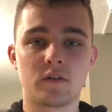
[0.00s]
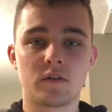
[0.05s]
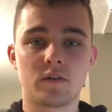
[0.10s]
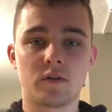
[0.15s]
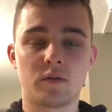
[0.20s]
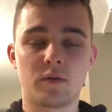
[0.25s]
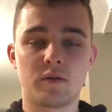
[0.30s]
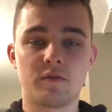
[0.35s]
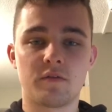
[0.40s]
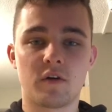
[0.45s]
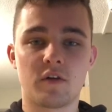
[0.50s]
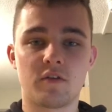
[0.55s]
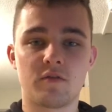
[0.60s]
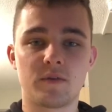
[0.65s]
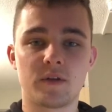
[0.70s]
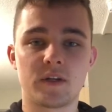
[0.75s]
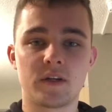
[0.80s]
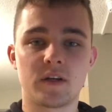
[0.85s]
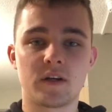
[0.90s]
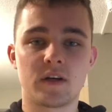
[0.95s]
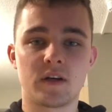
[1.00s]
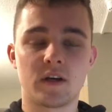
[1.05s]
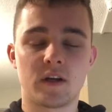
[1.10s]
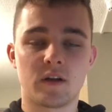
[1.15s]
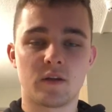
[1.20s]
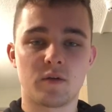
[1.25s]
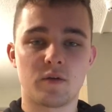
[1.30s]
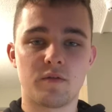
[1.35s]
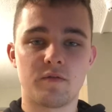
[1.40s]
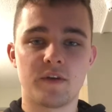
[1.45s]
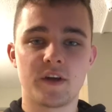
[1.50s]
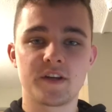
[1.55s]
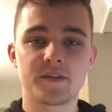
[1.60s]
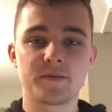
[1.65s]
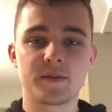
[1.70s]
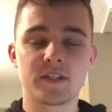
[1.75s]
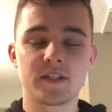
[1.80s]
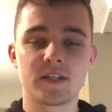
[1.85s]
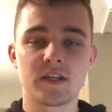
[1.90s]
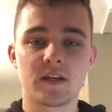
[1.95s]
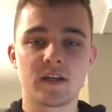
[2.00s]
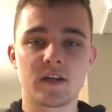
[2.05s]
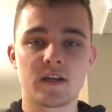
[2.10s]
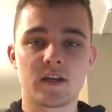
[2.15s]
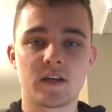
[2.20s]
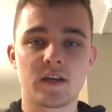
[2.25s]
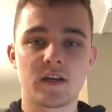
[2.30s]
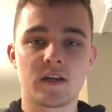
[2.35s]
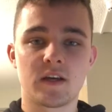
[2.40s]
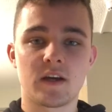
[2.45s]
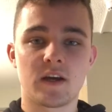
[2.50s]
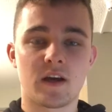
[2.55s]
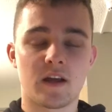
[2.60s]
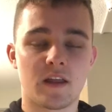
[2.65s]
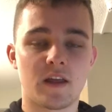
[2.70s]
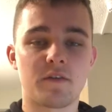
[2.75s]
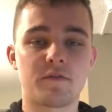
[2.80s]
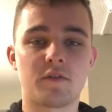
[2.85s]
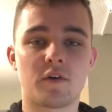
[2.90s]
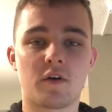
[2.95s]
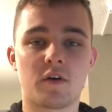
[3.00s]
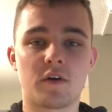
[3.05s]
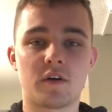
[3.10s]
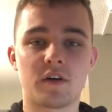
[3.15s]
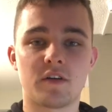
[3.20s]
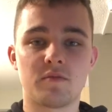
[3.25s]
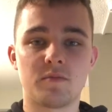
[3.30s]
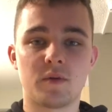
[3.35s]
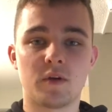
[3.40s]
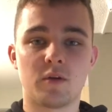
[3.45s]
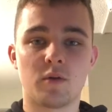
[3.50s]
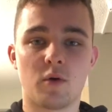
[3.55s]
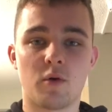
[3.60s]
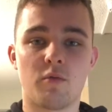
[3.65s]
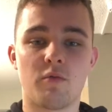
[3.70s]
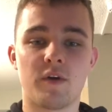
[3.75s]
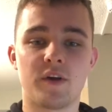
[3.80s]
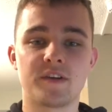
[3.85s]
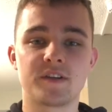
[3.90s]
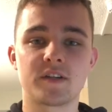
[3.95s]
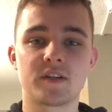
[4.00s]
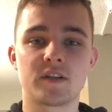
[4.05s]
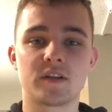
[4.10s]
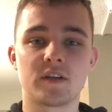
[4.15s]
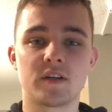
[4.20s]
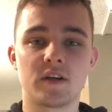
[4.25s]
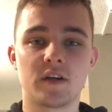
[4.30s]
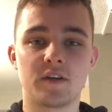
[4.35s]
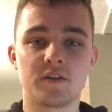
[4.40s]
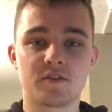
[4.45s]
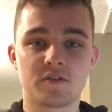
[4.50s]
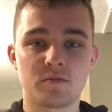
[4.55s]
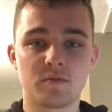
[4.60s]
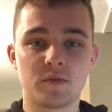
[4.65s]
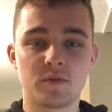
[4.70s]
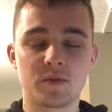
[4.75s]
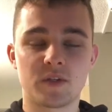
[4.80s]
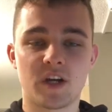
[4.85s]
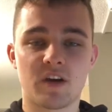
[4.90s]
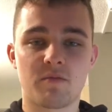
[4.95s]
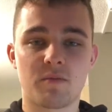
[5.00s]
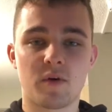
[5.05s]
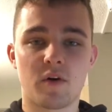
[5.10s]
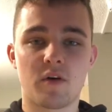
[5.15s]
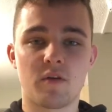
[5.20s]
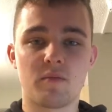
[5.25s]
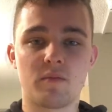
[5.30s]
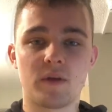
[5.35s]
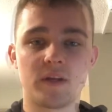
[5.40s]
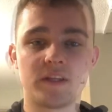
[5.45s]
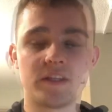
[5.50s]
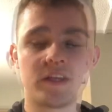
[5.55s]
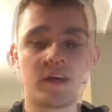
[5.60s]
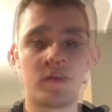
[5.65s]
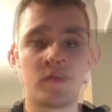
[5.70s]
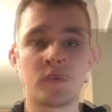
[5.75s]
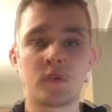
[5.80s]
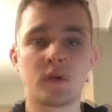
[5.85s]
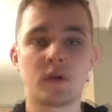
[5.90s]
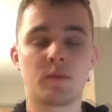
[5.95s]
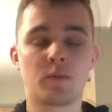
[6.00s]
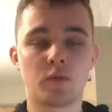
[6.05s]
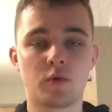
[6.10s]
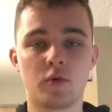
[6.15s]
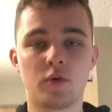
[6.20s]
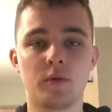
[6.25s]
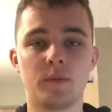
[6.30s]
low involvement and low investment, and therefore gives me a low risk. It's something which I bought many times before.